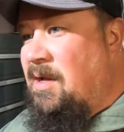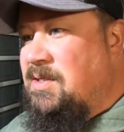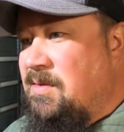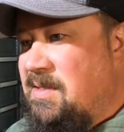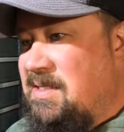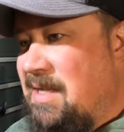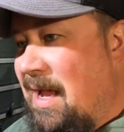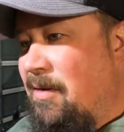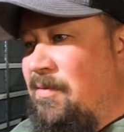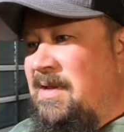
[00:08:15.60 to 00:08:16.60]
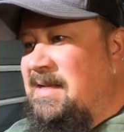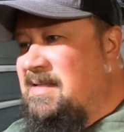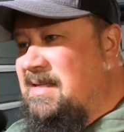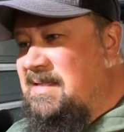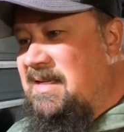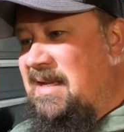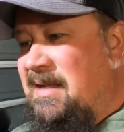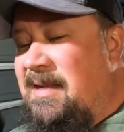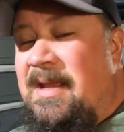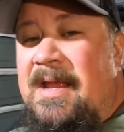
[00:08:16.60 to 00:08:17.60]
also is, not only is the
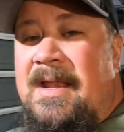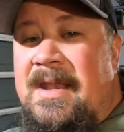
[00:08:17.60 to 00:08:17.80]
seat